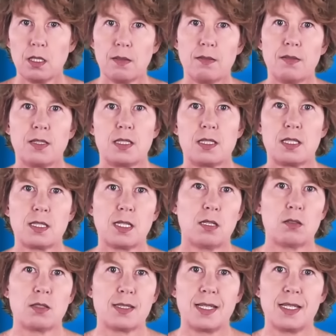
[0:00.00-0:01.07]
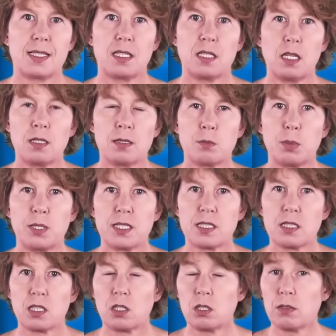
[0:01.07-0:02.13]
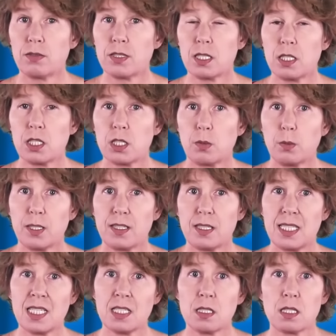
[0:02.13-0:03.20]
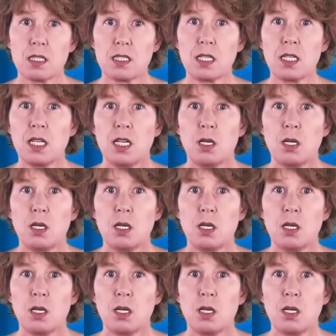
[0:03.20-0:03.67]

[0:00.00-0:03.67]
This sounds like an unpleasant conversation with a dentist,